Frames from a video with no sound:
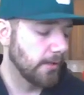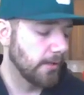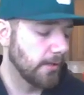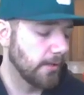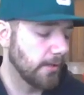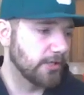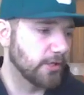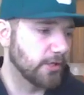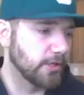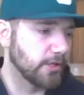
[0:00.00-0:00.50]

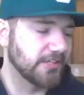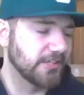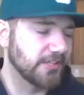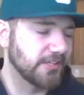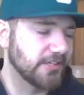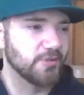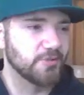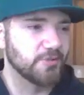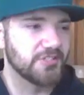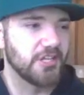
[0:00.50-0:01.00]

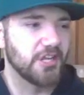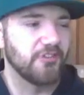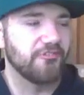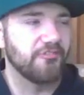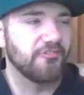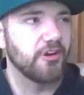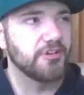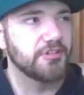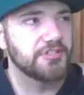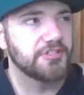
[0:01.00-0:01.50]

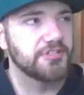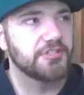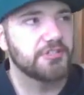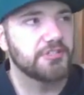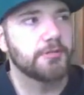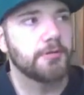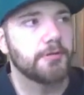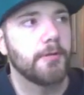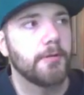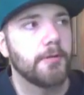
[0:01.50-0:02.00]
I think it
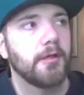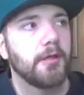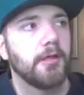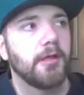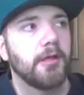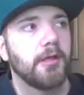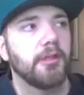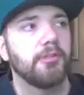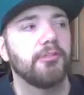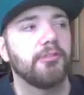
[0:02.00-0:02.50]
was their
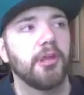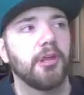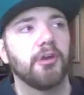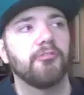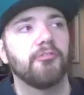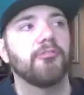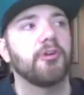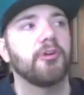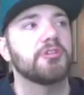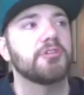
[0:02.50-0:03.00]
first
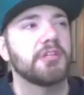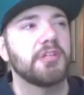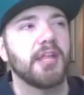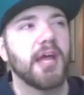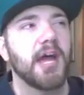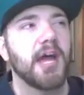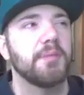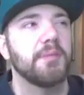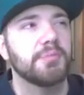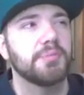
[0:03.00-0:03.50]

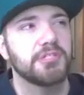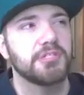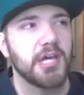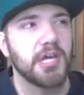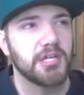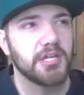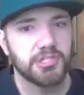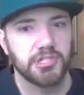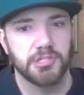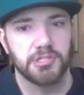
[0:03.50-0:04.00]

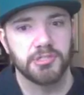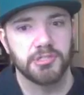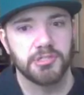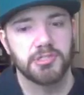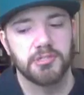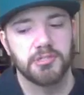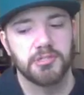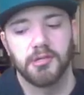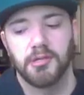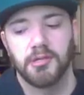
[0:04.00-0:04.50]

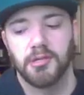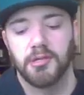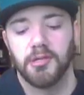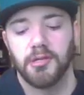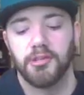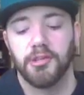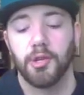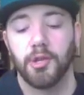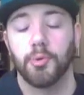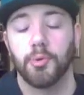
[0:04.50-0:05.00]
9
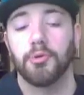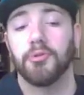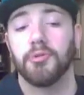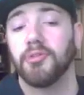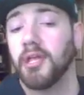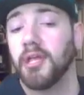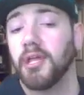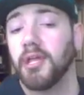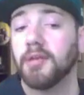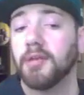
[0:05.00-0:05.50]
possessions.
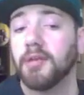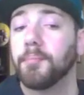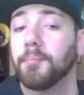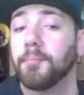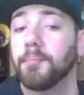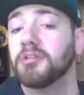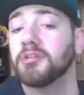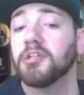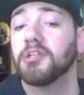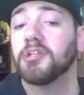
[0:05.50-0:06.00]

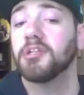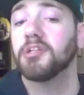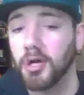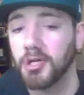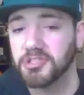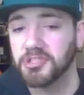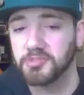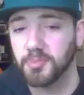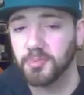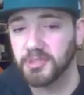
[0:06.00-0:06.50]

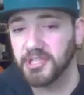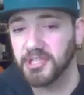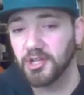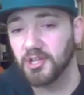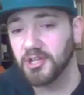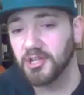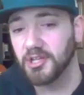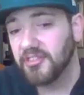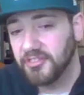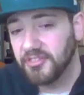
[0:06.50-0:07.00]
They didn't
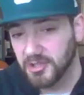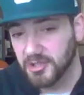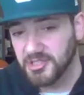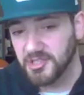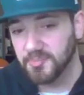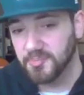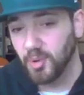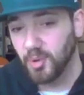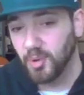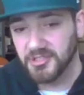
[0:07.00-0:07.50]
punt it
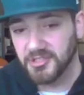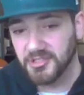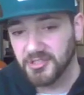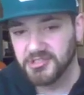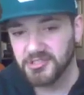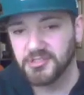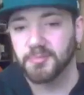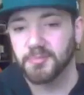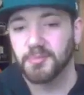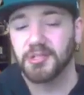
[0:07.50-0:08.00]
once, but they
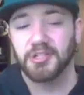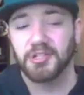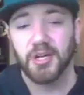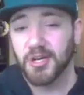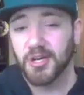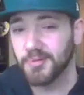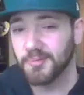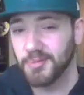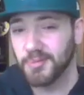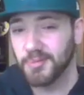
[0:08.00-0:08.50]
only had 13
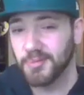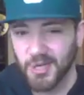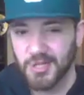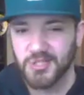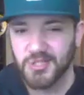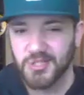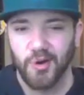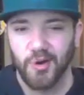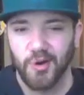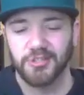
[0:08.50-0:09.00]
points
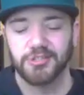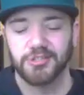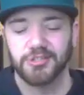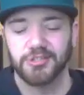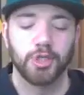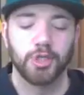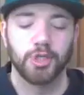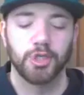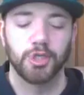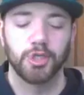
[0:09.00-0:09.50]

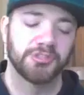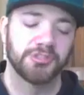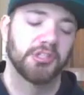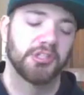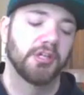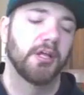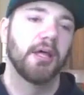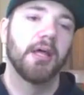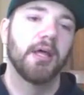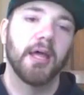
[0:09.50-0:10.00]
because
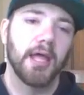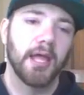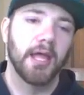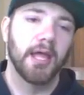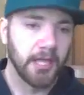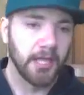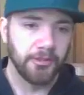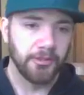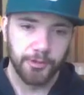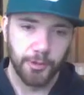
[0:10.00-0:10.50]
of all the
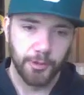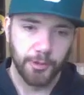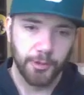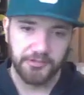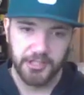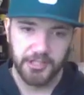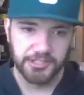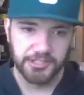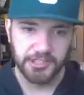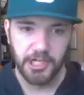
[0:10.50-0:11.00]
turnovers.
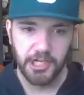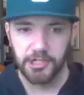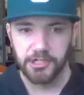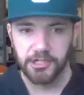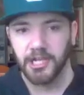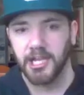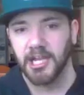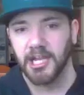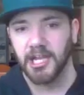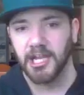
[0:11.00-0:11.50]

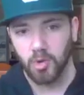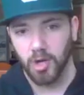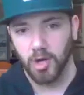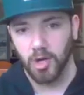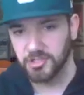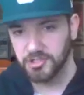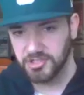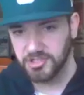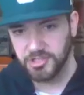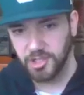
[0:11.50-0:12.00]
And throughout the
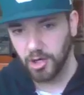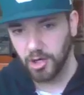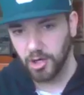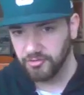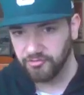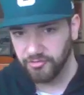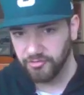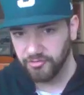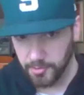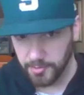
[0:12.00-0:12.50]
entire
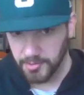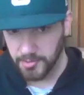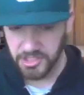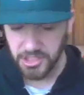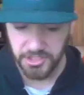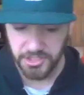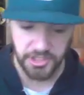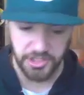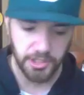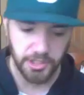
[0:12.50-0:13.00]
game,
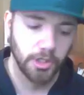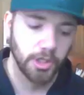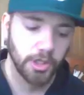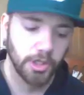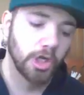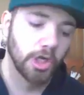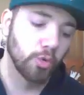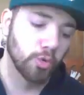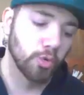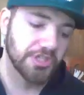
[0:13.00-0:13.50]
Rutgers' starting
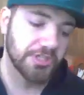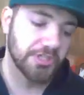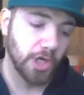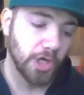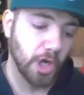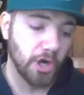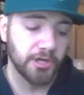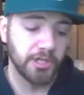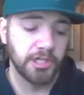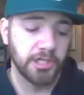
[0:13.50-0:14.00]
field
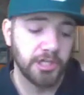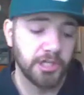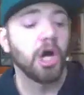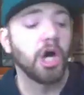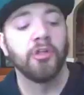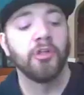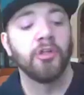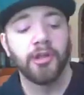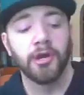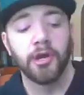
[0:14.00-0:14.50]
position
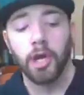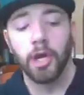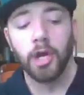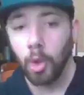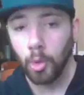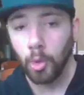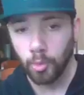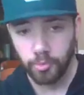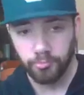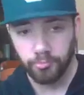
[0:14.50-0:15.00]
was
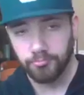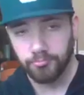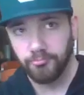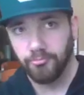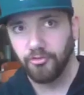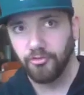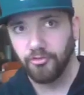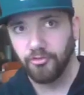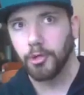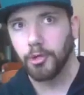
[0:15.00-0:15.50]
starting
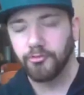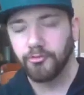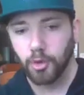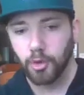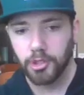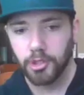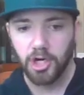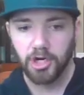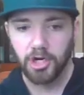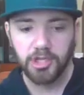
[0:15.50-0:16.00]
on their
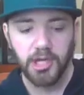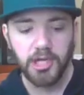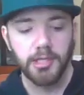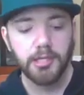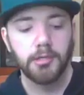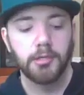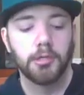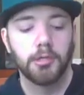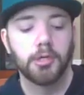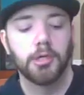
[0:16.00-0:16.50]
own
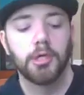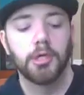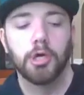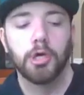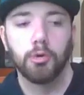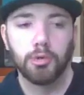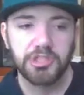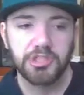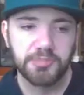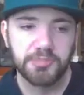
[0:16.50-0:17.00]

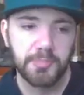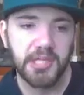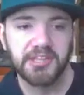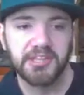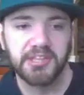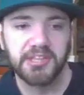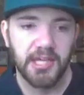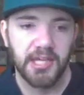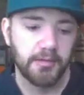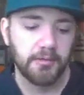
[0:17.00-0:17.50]
44-yard line,
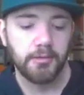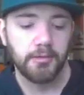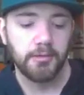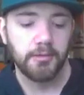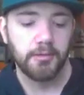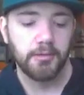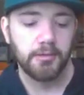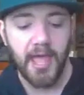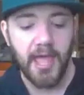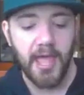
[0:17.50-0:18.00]

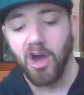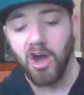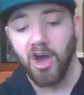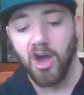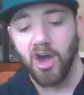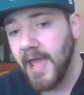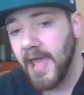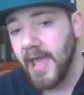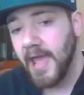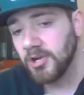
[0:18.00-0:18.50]
which meant
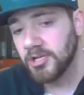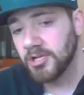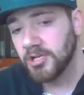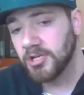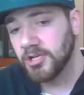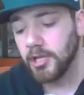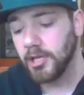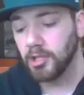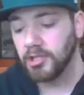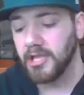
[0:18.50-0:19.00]
that
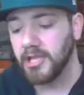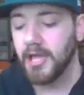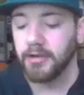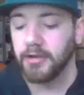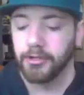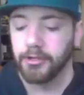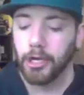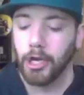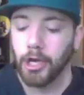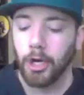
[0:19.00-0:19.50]
on
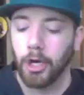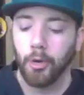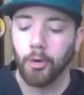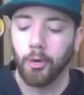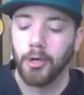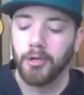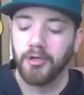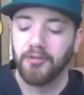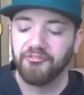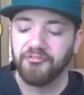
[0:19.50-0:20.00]
average they
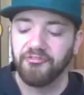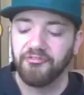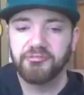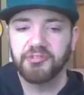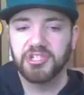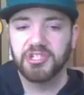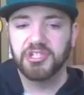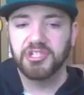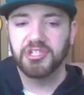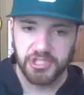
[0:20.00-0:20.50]
only had to
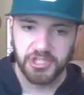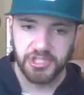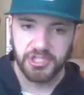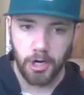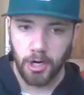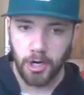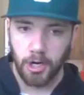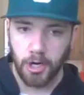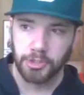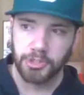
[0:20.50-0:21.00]
go
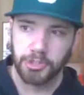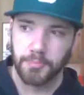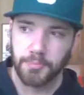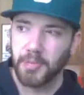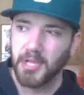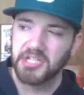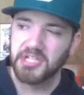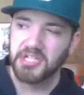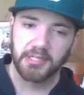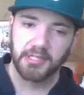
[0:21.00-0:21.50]

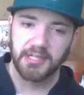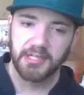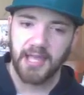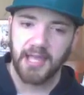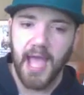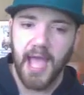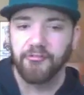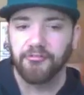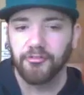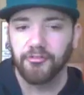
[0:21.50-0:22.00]
56
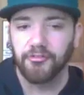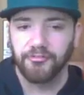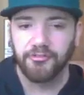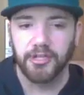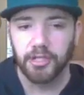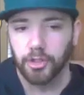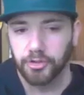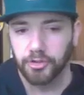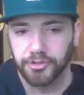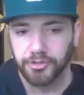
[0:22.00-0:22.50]
yards,
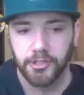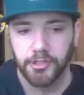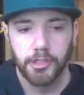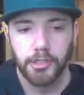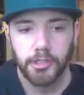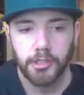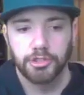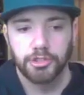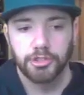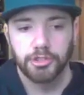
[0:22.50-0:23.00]
basically
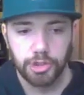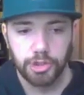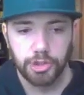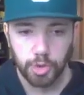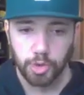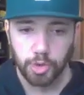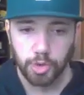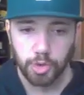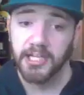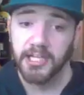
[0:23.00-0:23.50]
half a
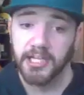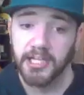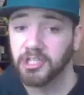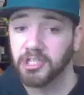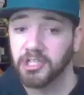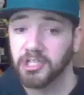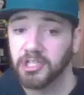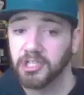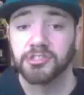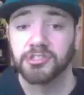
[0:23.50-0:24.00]
field,
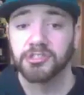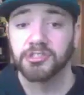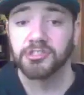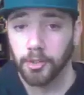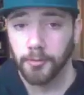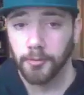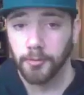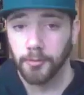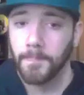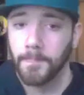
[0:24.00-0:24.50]
to
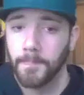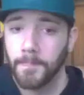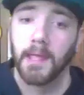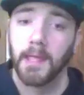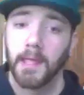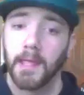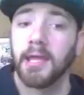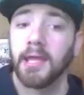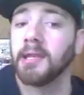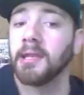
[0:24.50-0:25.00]
get into
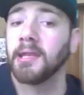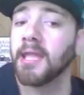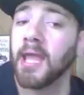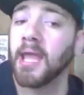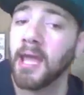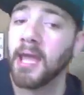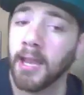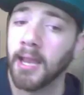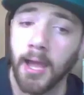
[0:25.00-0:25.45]
the end zone.